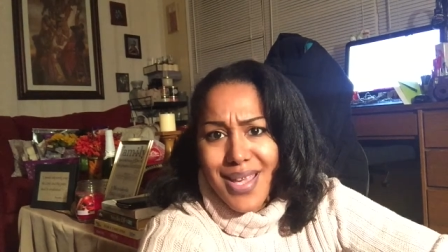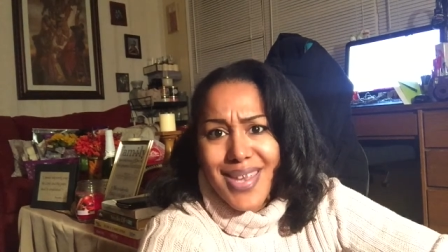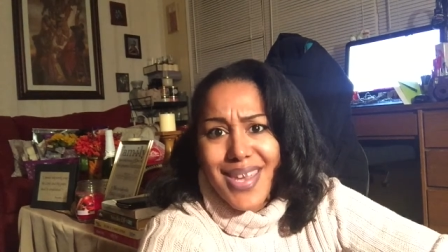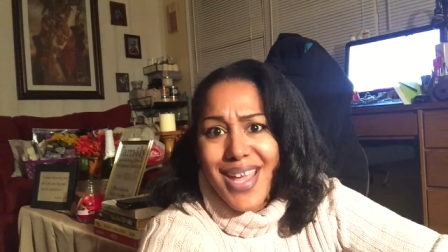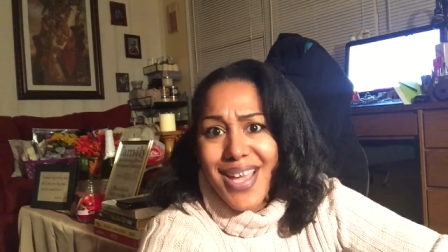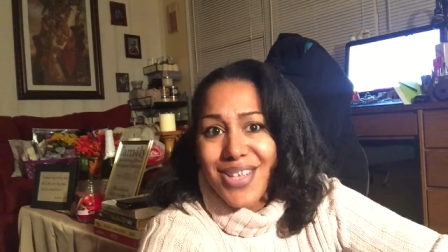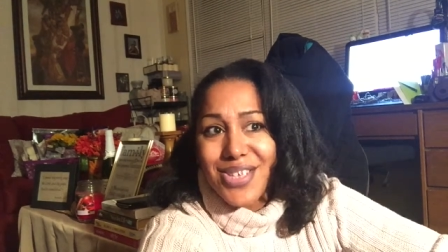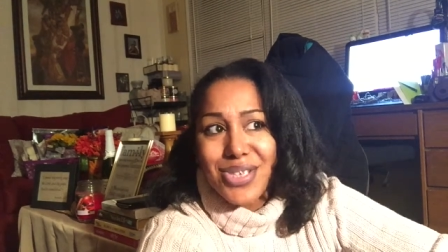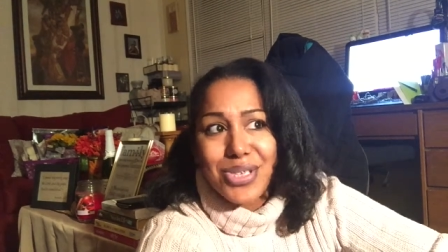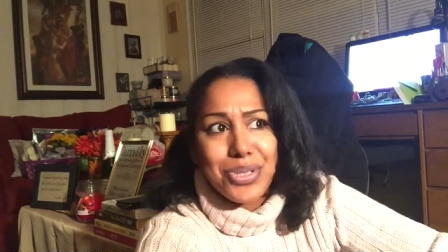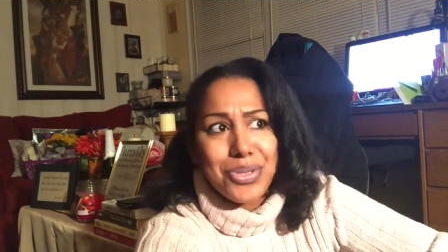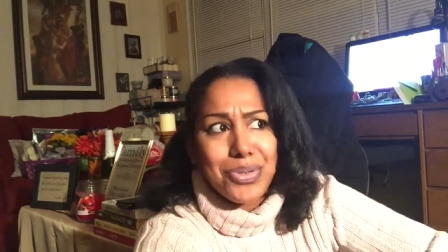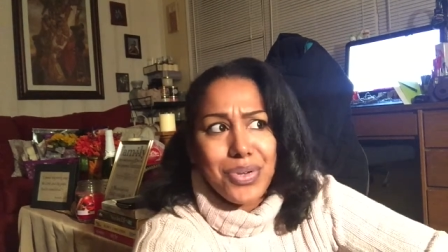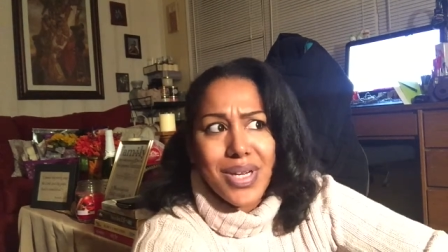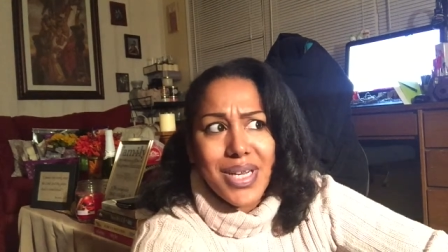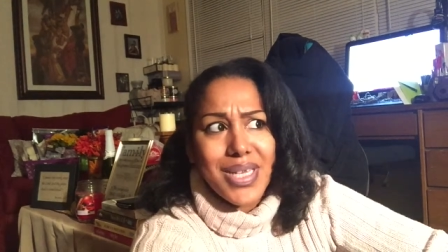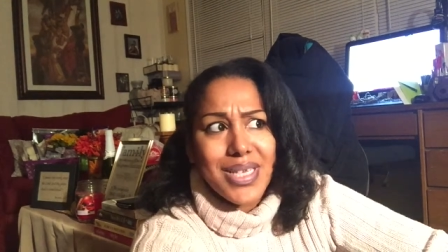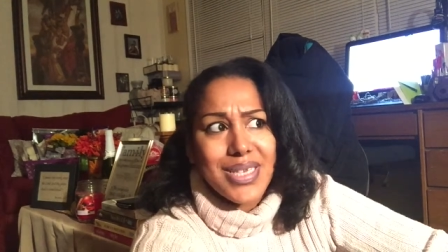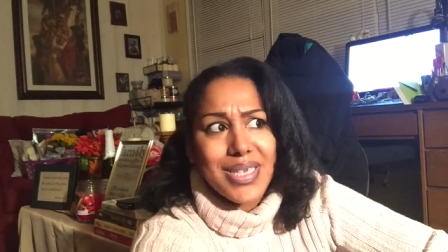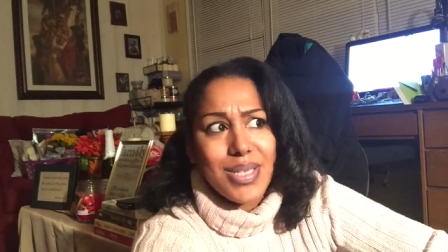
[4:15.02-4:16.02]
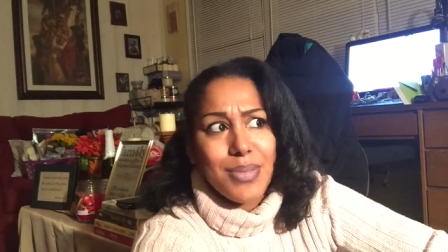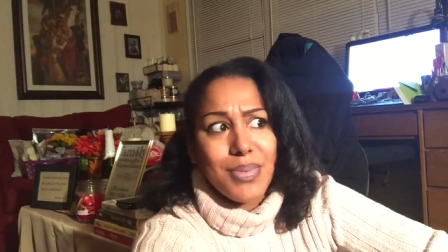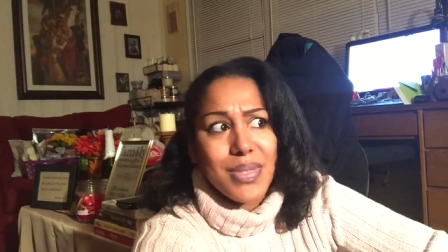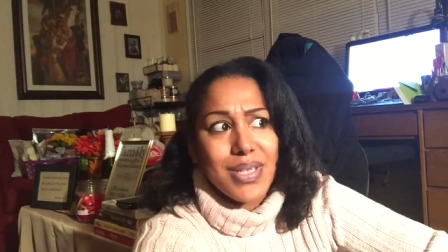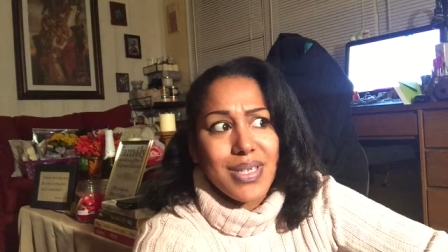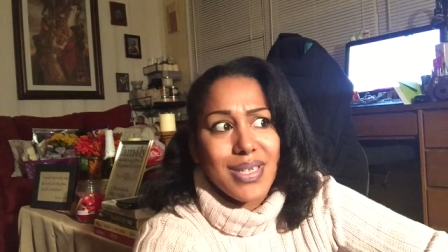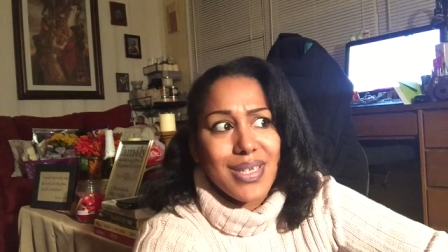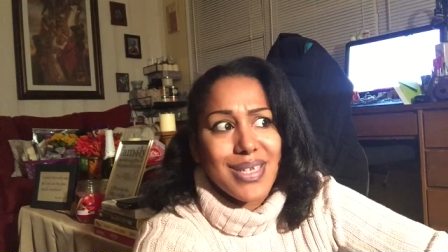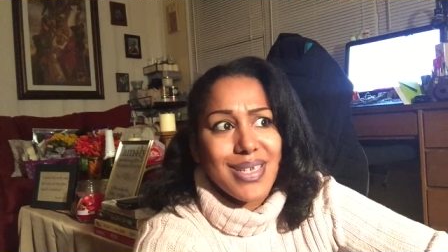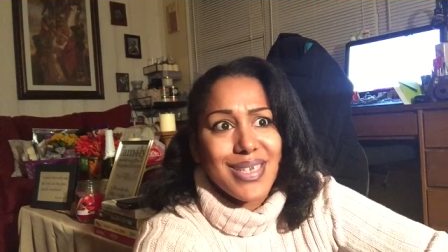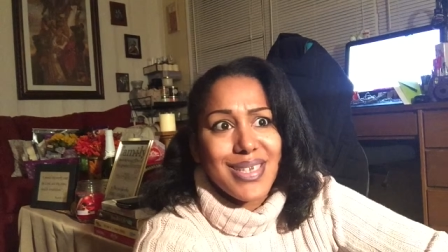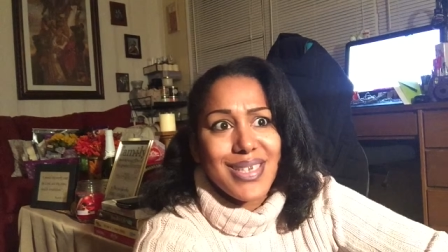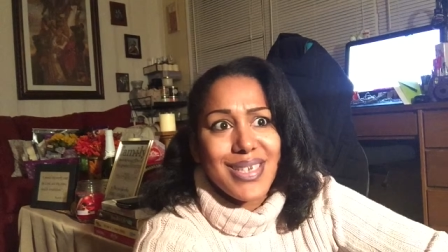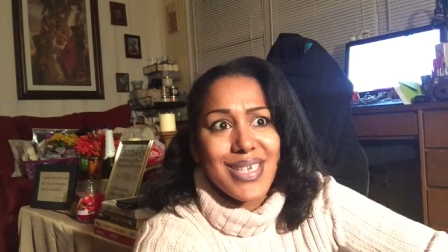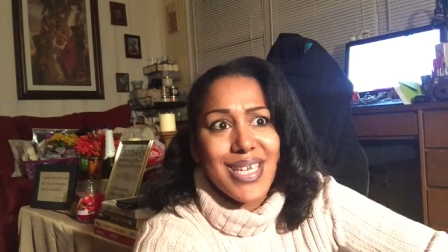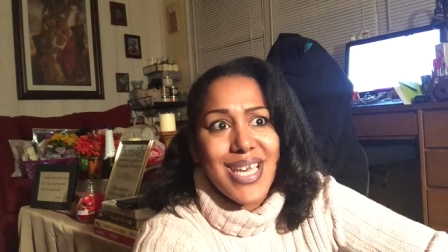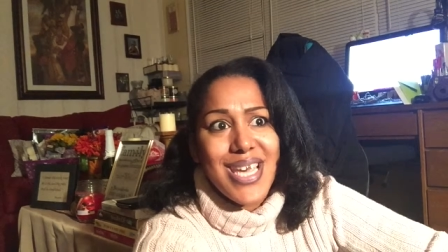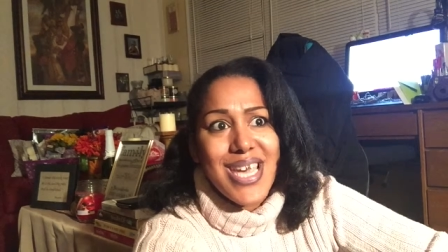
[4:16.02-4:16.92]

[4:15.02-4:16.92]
And that's crazy because